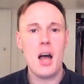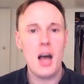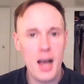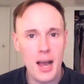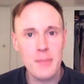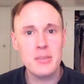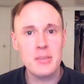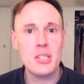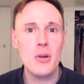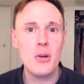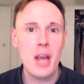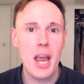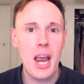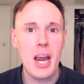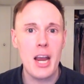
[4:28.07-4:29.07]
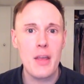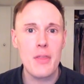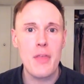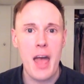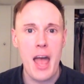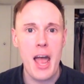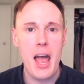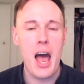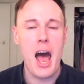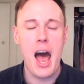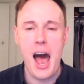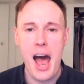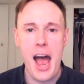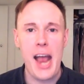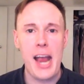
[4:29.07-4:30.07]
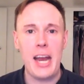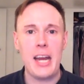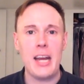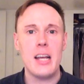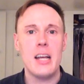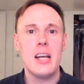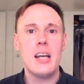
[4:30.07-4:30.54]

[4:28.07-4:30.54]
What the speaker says: I'm so gay that I